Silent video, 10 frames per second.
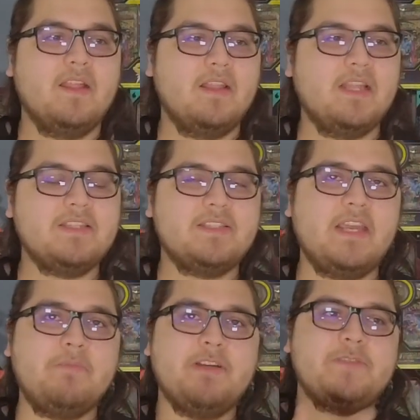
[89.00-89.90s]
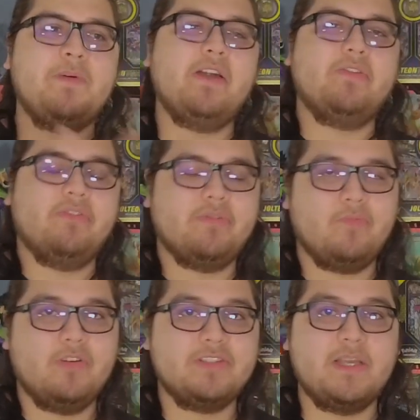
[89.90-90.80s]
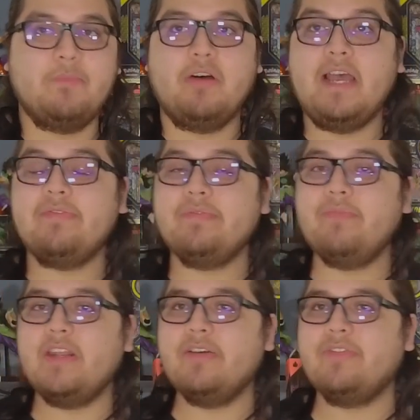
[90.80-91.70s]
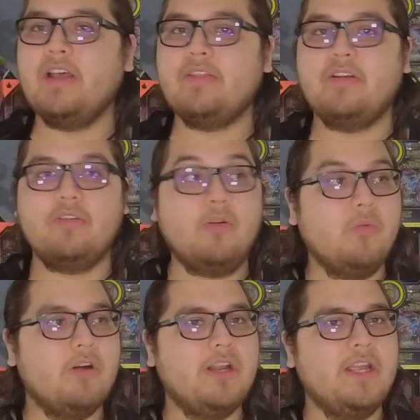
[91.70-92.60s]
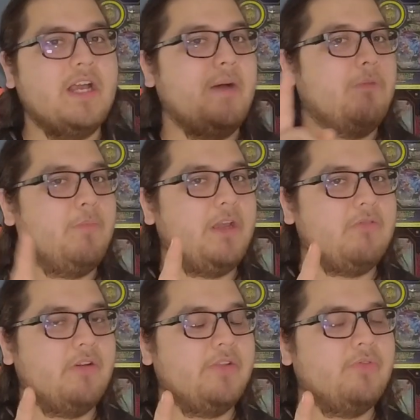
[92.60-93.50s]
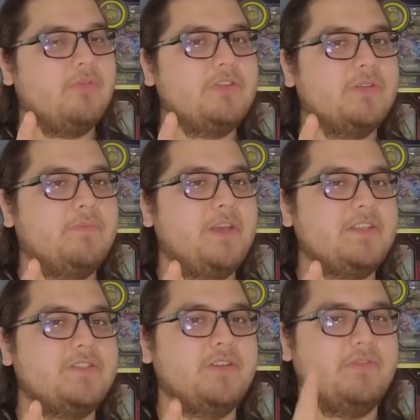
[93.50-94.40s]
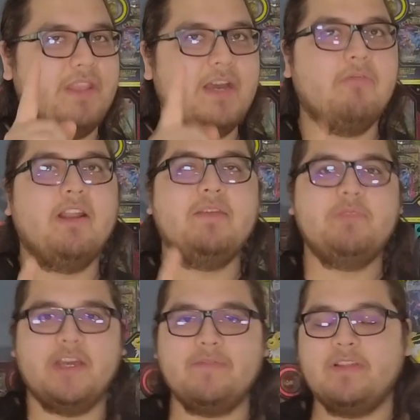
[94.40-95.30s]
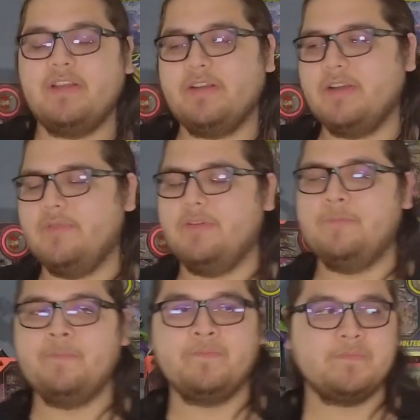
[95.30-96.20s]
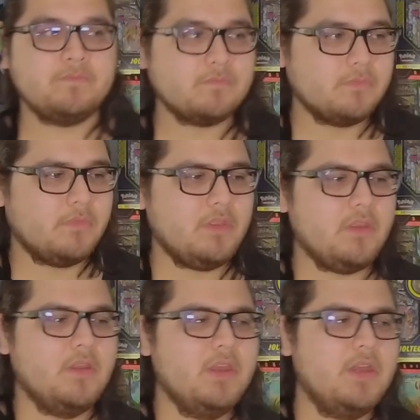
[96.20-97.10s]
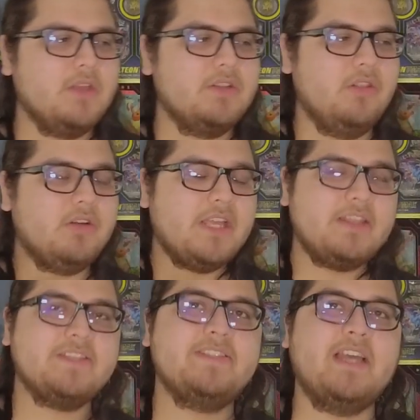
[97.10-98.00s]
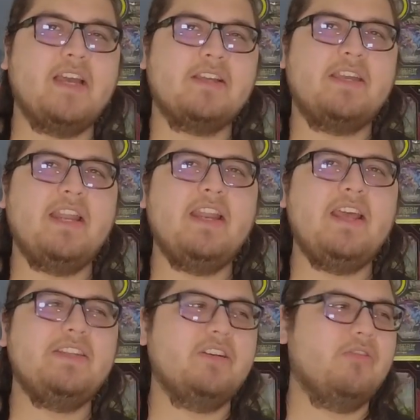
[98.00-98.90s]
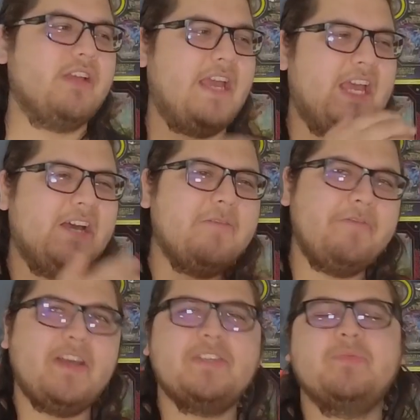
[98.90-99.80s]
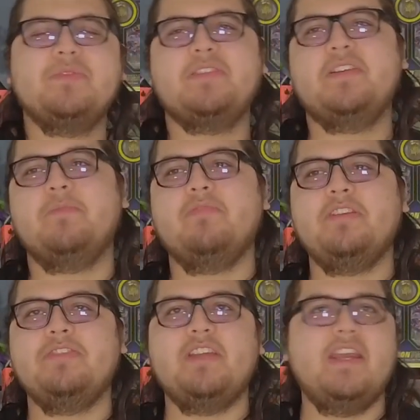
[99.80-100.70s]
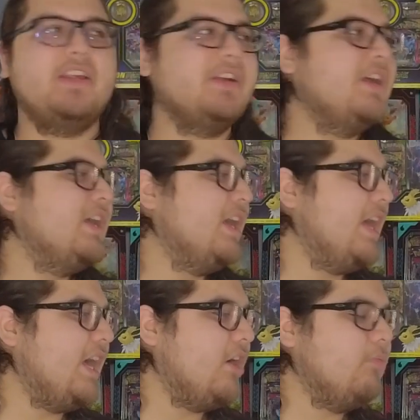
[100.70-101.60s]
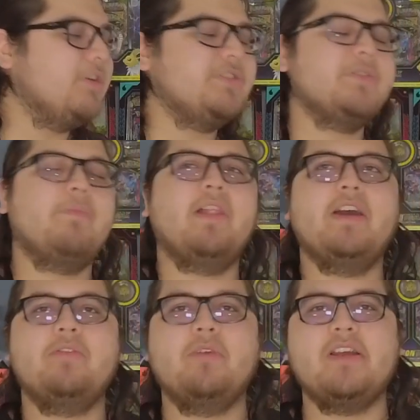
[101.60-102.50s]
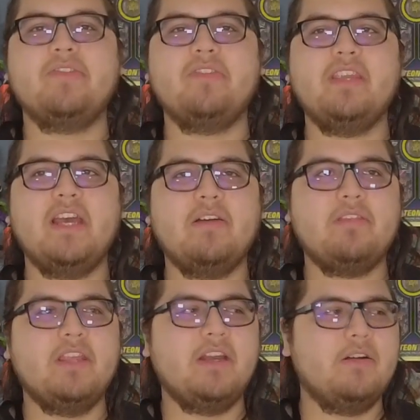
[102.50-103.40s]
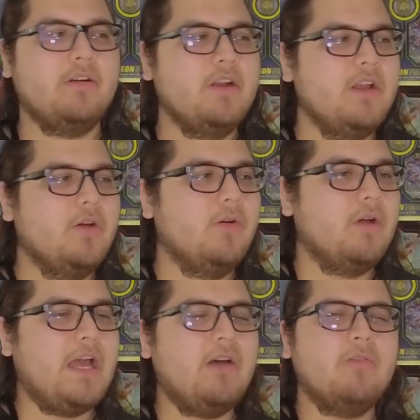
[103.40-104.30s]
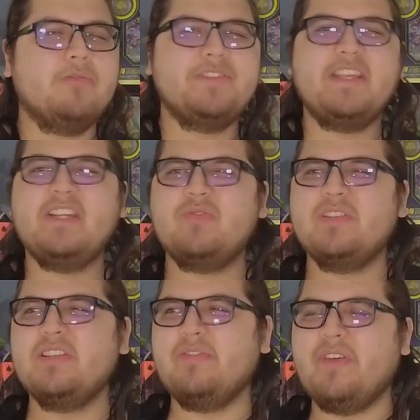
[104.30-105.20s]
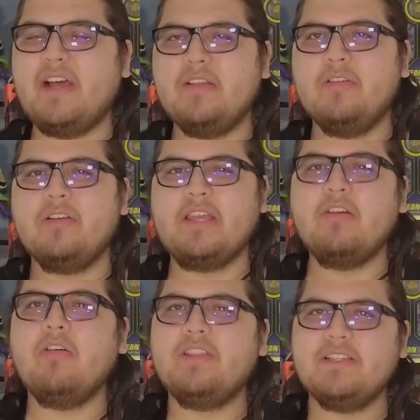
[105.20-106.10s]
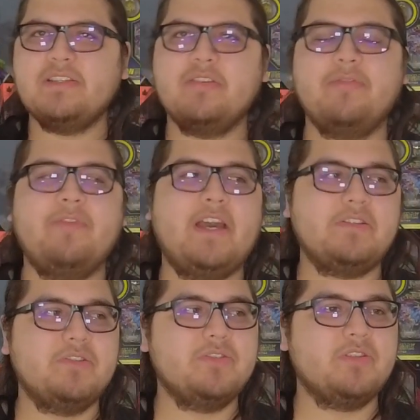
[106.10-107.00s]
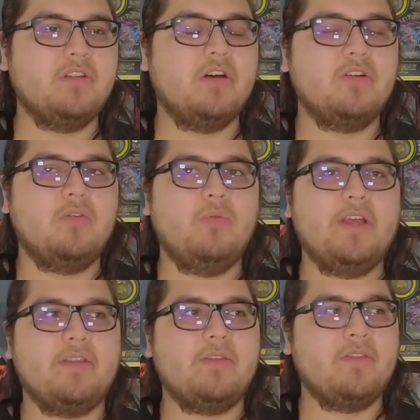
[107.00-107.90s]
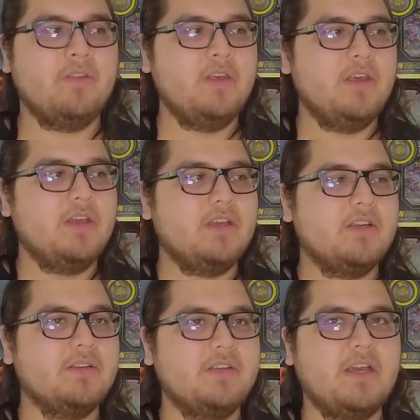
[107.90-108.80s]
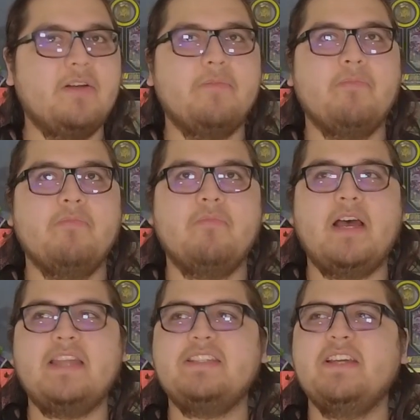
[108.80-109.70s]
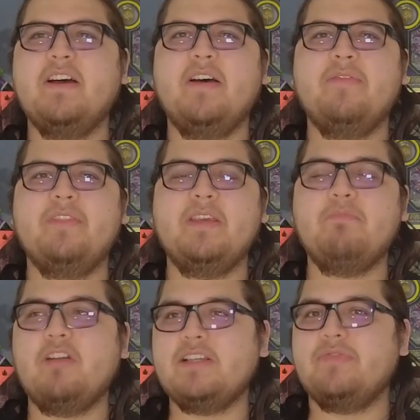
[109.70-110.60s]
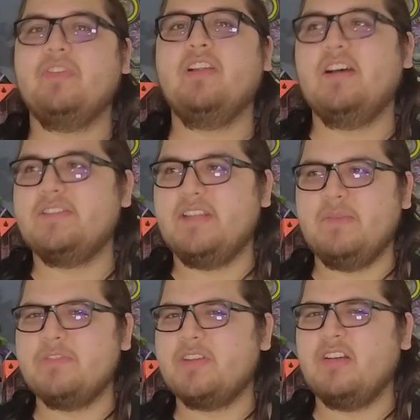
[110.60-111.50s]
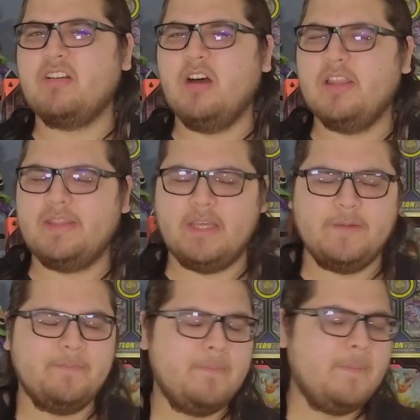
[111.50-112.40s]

Let's take my spider system, for example. I have some videos out there. Don't worry, I'm going to make one on Sword and Shield Base soon. That one I'm definitely going to cover. Look at the set. Get an idea. Okay, how fast was it appreciating? How much supply do I see out there? How was the intrinsic value looking? All these little factors along with get a idea of the price velocity. I'm just going to call it that.